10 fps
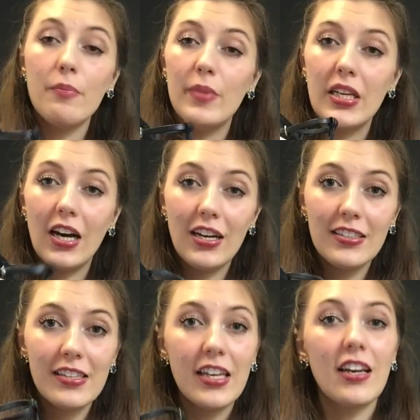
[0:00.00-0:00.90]

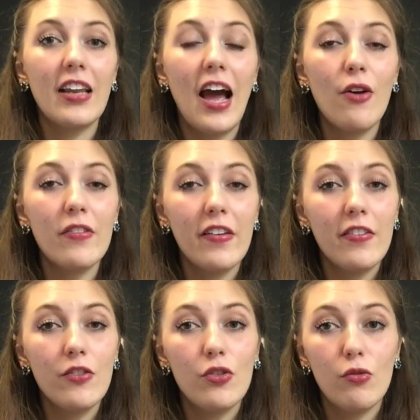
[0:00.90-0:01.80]
because it allows
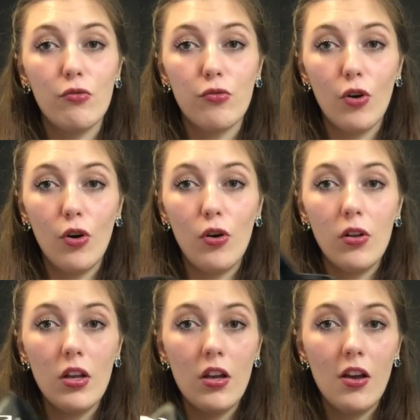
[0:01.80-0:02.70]
us to
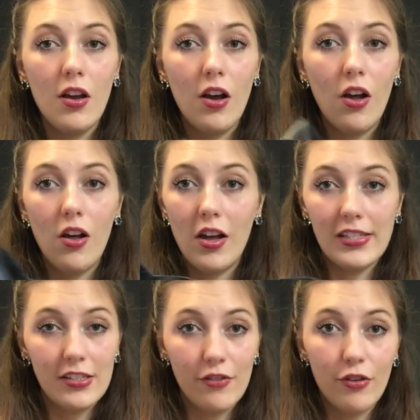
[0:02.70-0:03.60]
roll
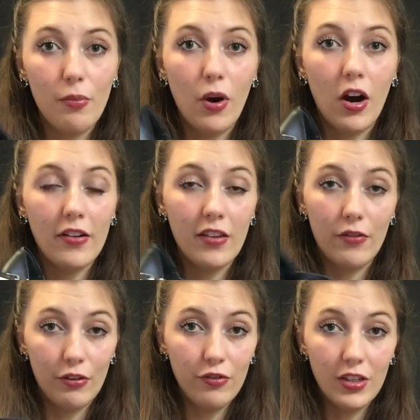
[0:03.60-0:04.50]
onto different parts
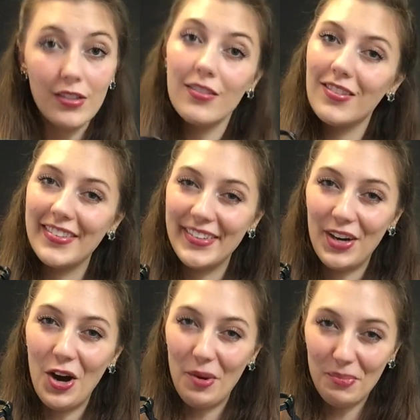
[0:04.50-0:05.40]
of the foot
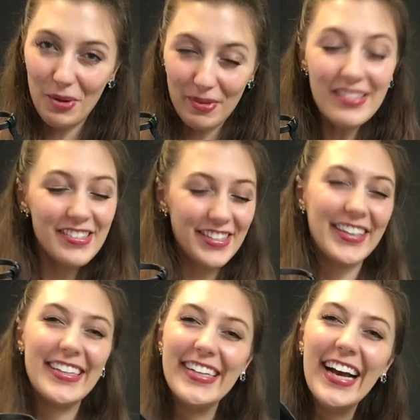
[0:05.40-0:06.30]
on purpose
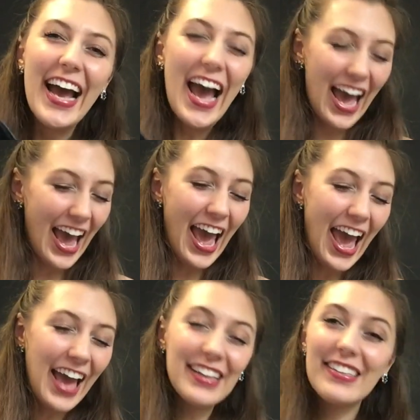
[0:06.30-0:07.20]

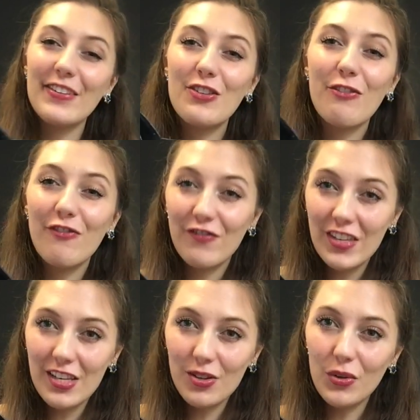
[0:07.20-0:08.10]
and to
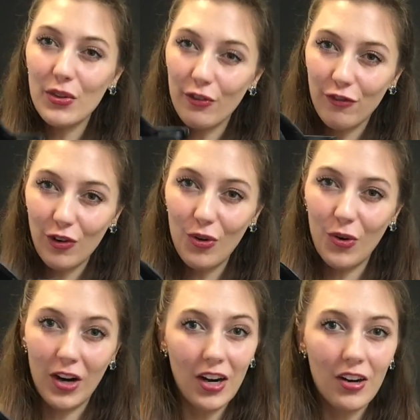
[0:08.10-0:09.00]
feel the
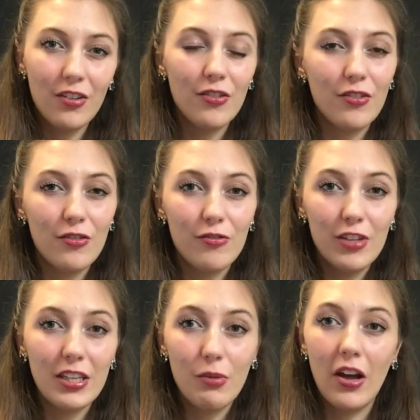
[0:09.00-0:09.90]
floor
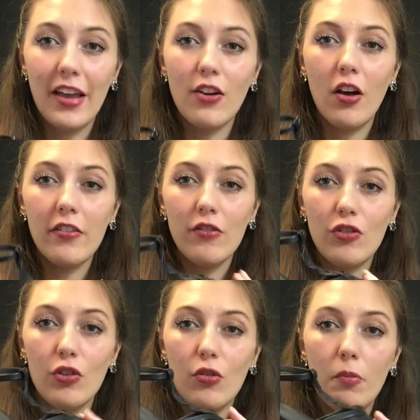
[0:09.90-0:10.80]
really well, and also
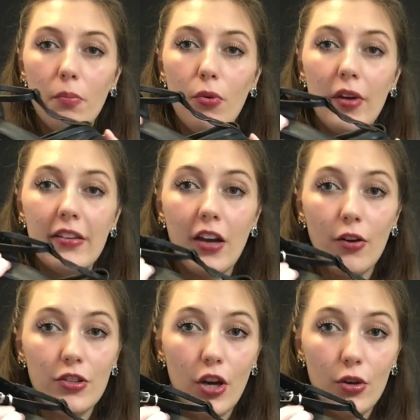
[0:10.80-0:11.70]
to point
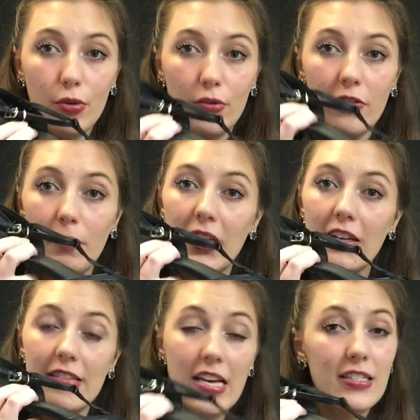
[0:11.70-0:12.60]
our toes,
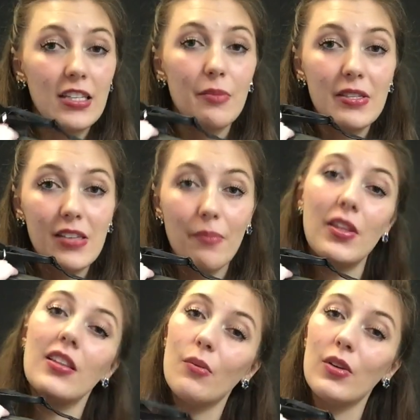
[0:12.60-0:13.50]
because that's going to be
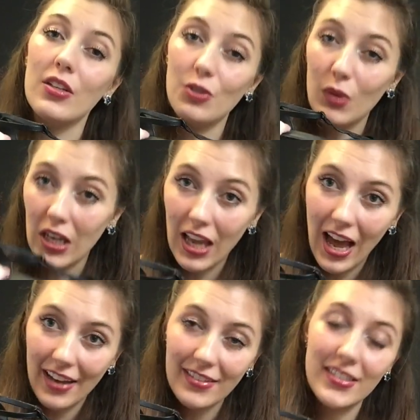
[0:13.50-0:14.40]
something that we're going to do a
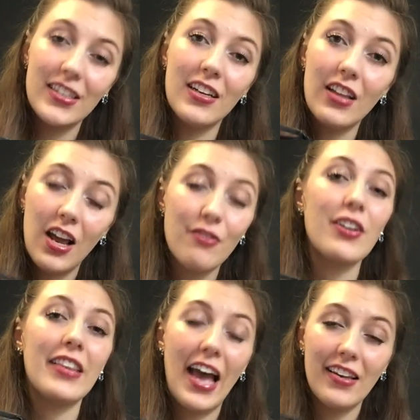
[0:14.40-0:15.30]
lot in a lot of
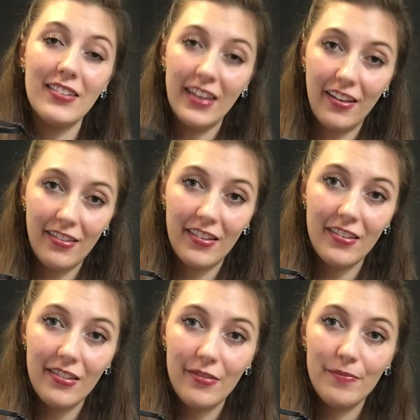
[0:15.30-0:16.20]
our Latin
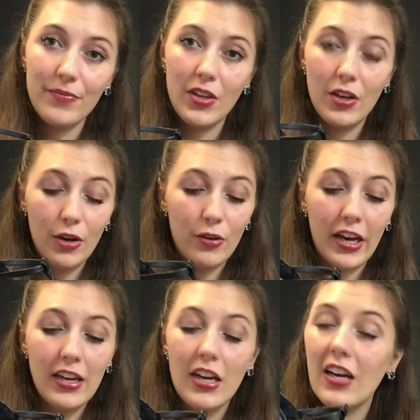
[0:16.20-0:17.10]
dances.
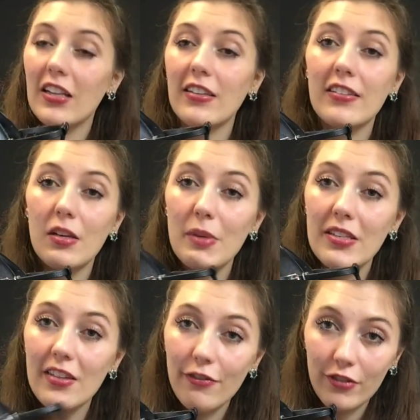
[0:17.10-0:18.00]
Okay, this is going to be
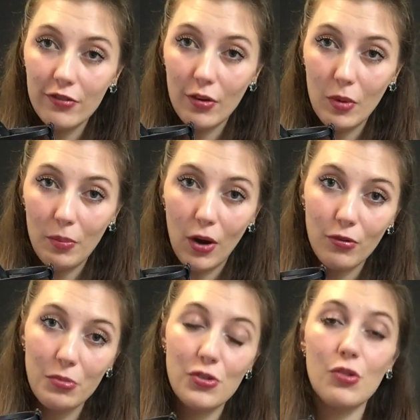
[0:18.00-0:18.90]
different from a
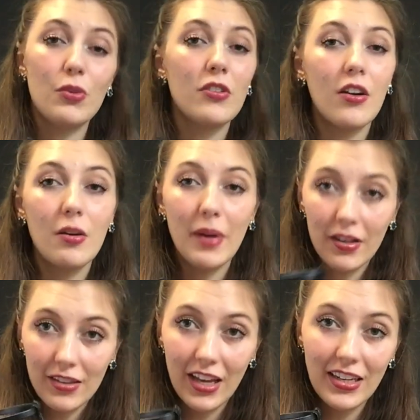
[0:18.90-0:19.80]
ballroom shoe. We'll talk
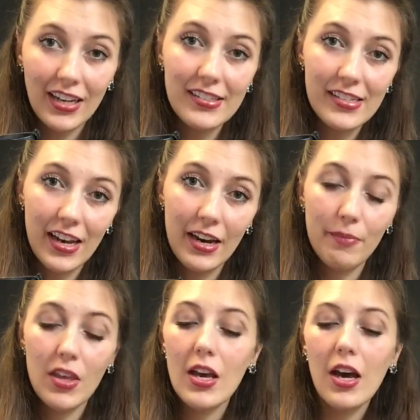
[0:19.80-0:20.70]
about that next time,
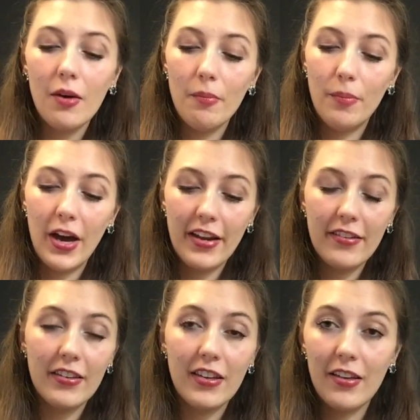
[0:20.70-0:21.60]

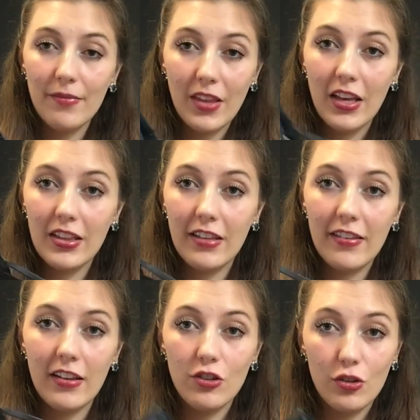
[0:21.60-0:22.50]
but this
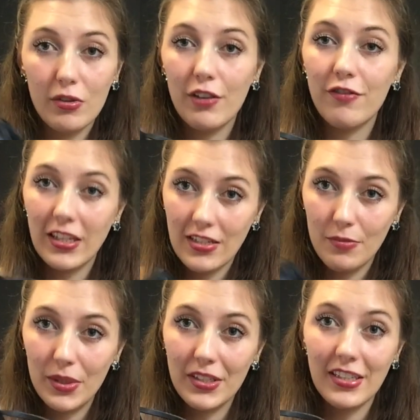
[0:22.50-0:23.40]
degree of
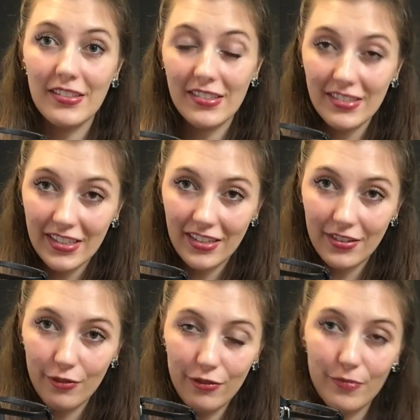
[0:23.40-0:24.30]
flexibility is
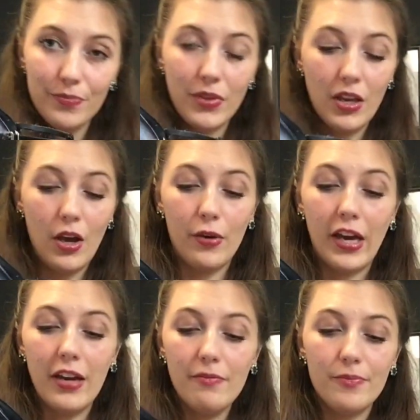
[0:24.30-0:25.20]
distinctive.
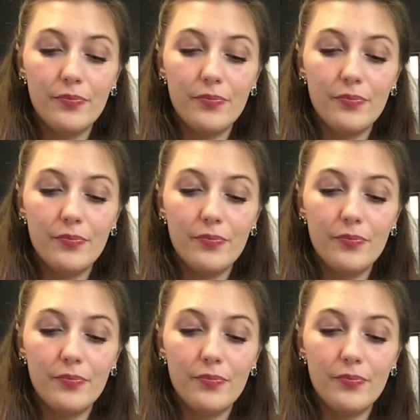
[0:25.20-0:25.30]
Okay,